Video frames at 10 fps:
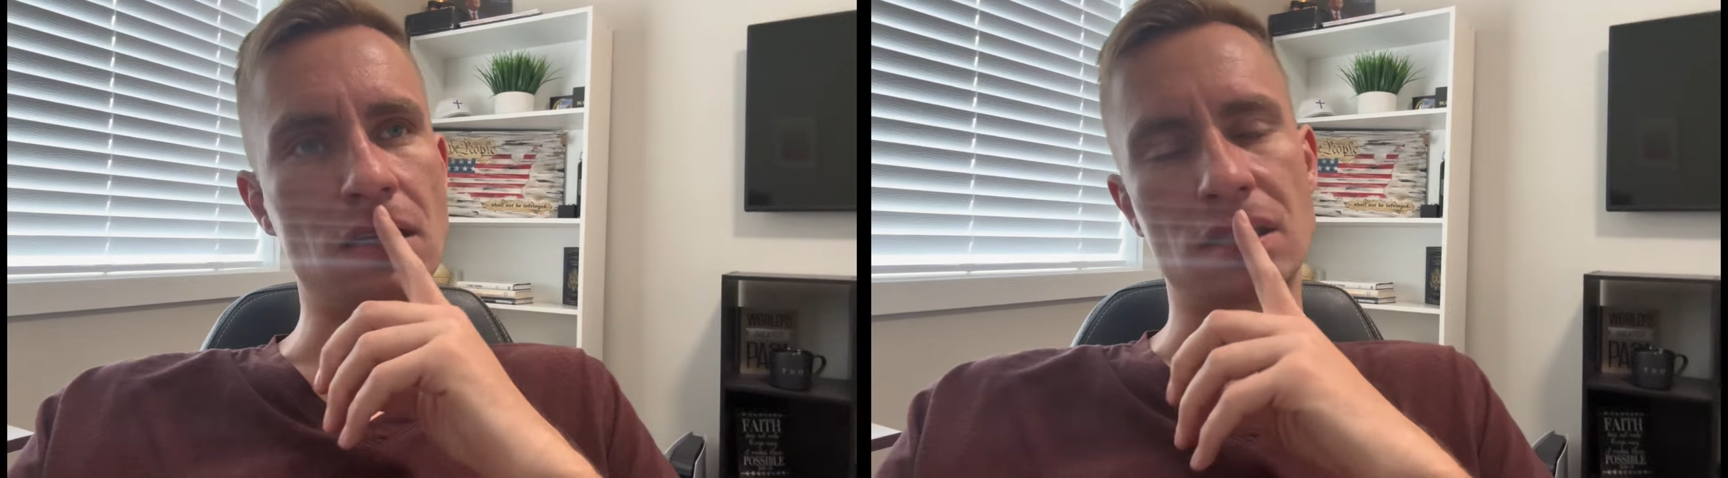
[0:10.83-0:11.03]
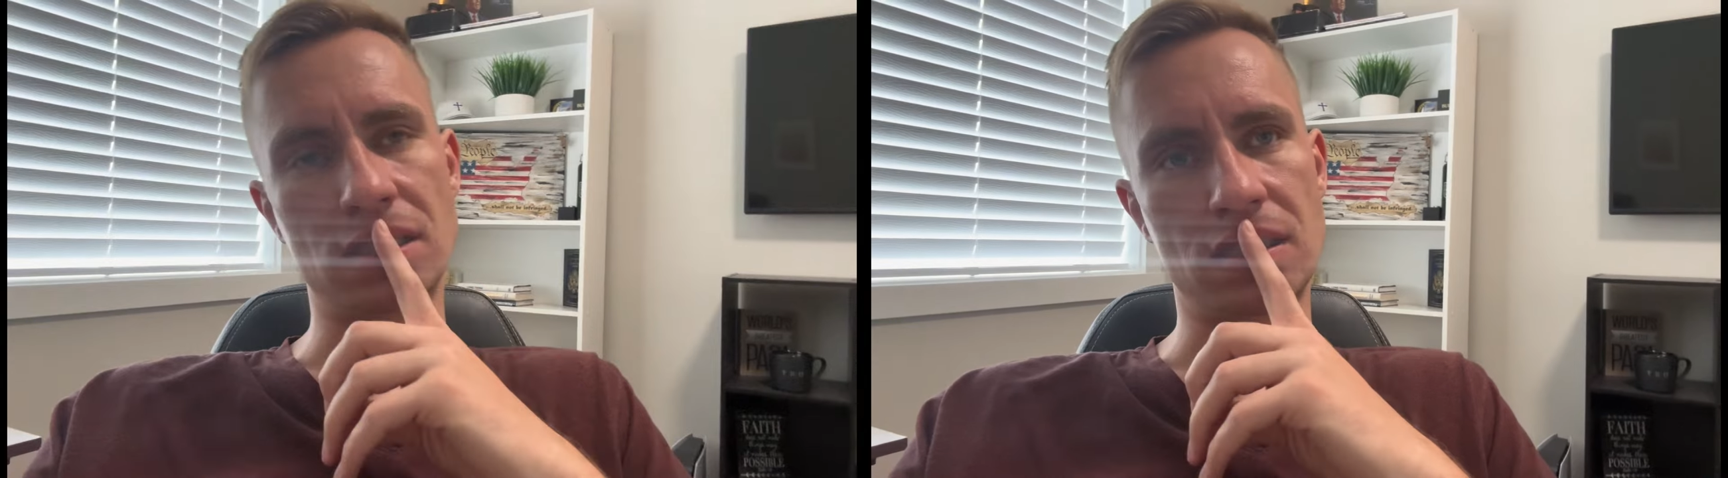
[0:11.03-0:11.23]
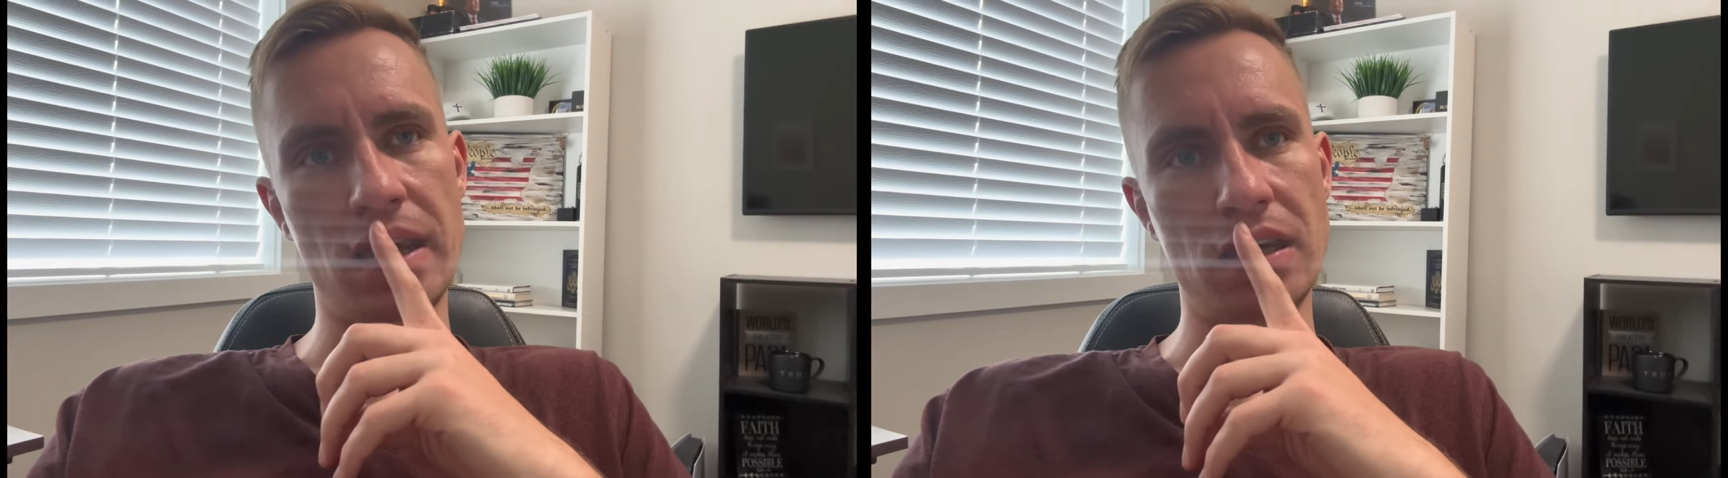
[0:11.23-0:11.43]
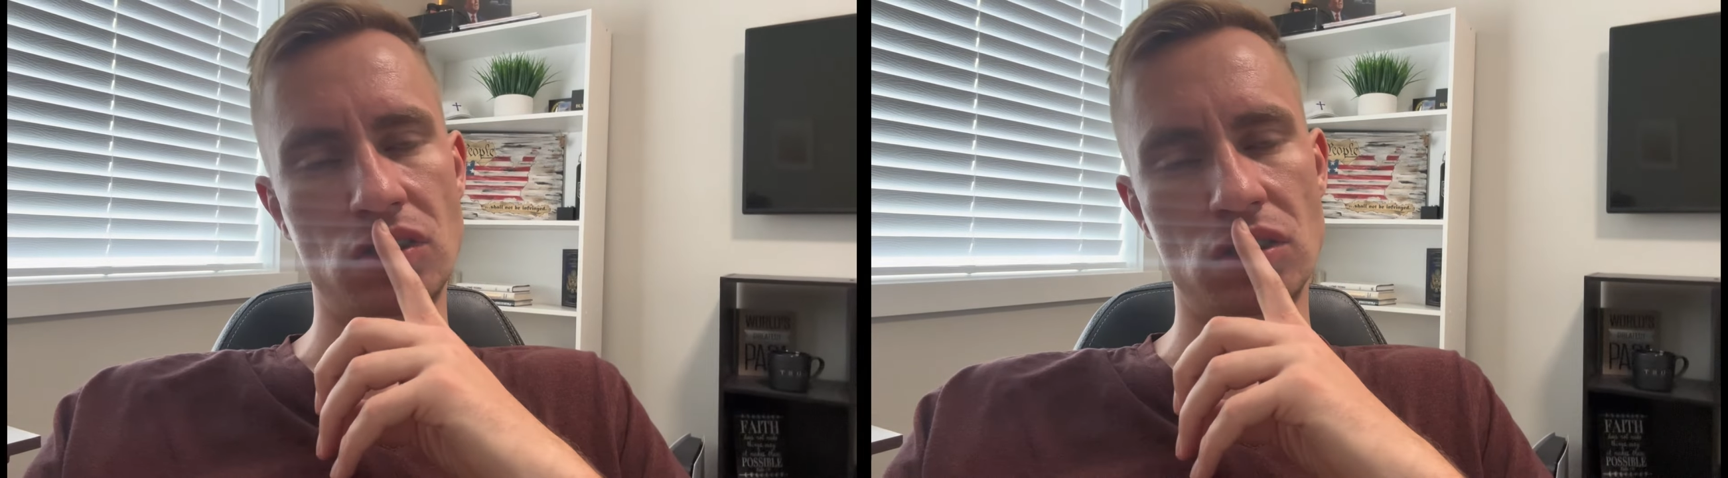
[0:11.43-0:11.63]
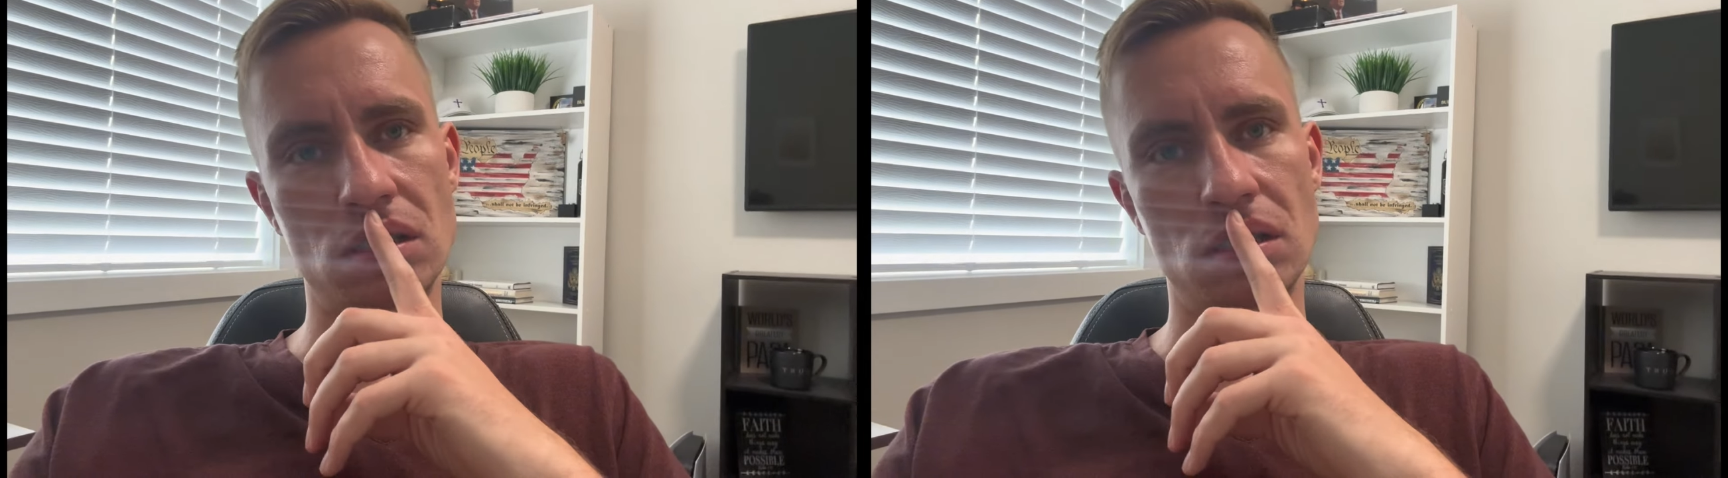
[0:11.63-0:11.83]
on the
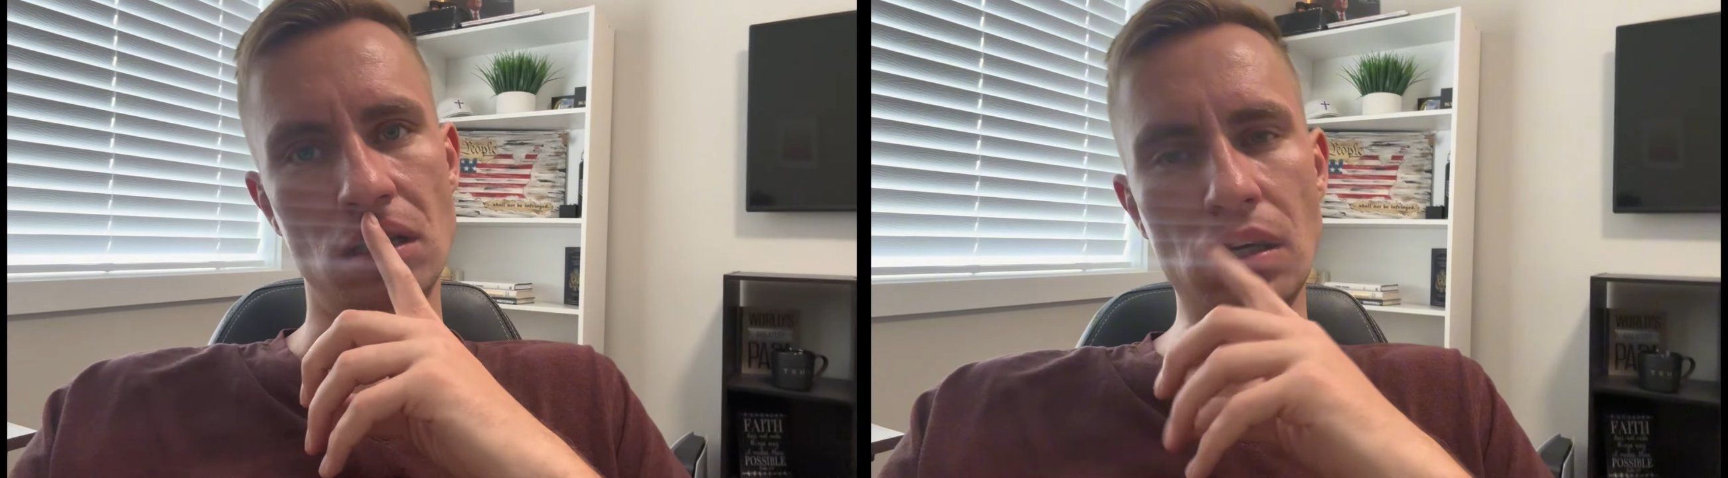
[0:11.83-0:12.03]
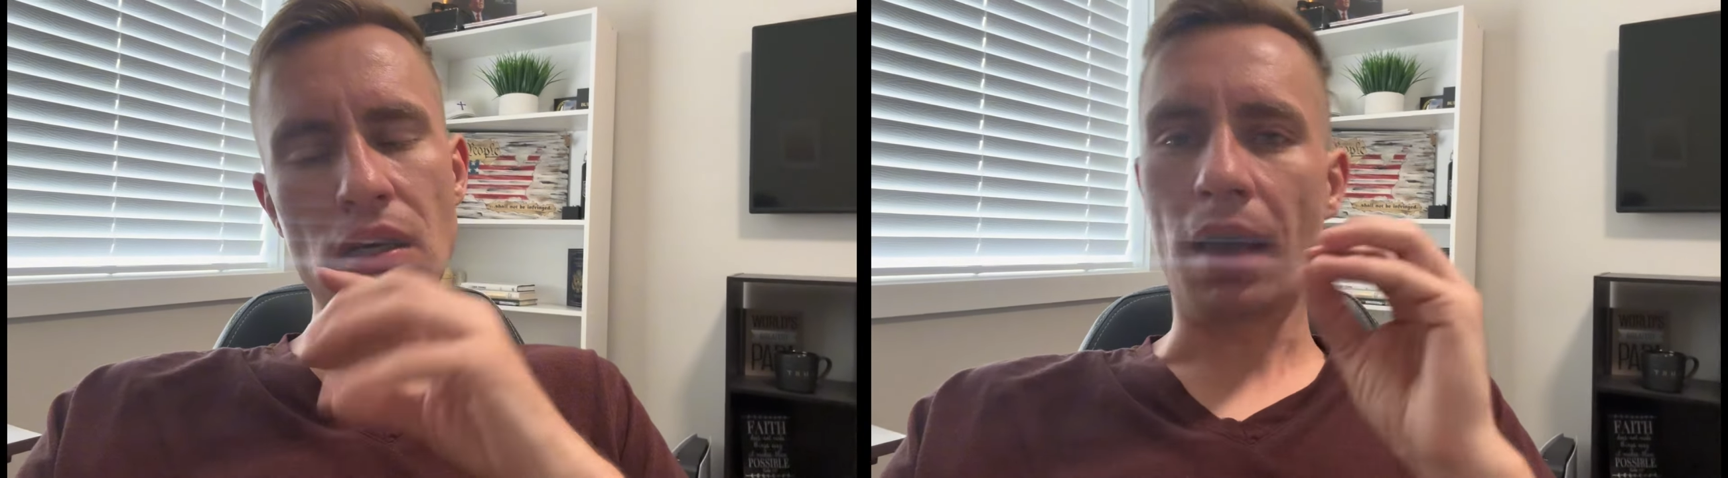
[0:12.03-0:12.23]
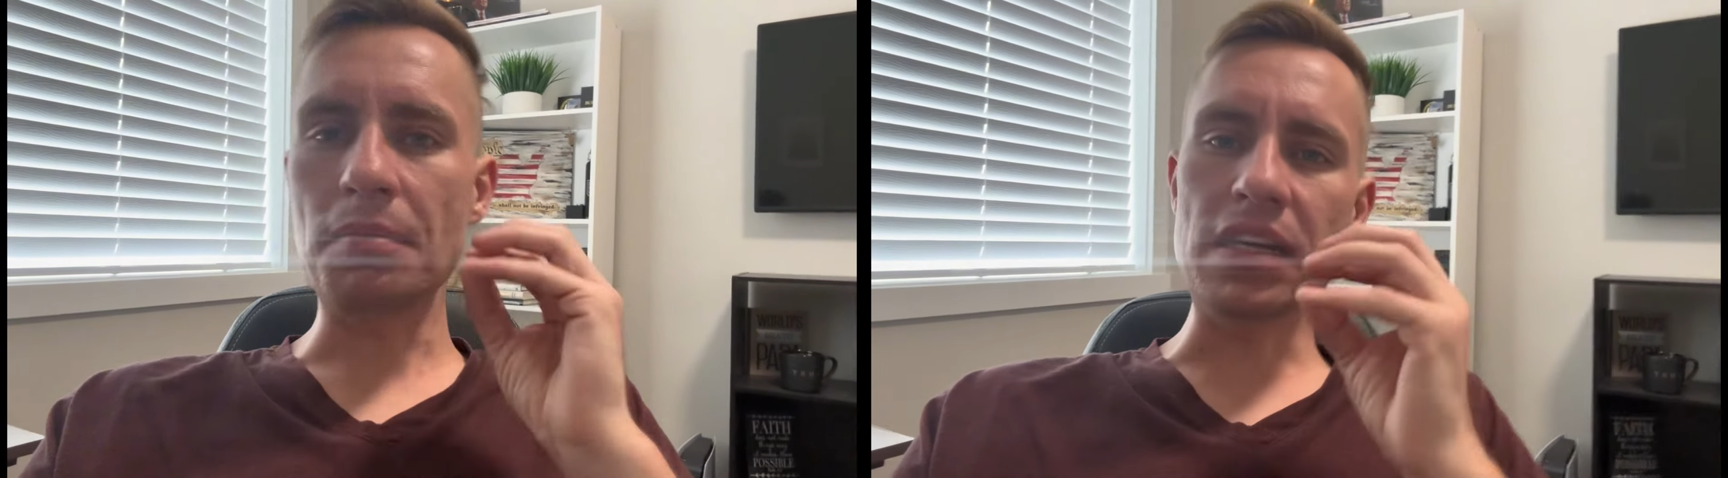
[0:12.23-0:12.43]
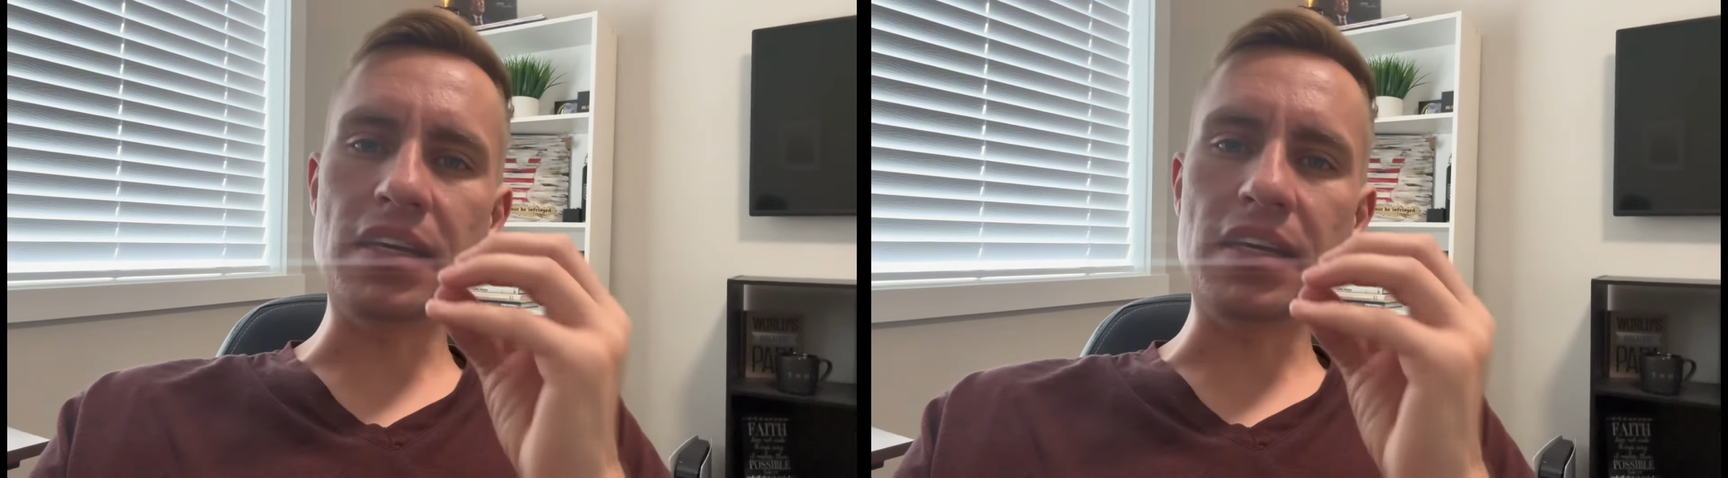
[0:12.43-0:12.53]
stage? I mean,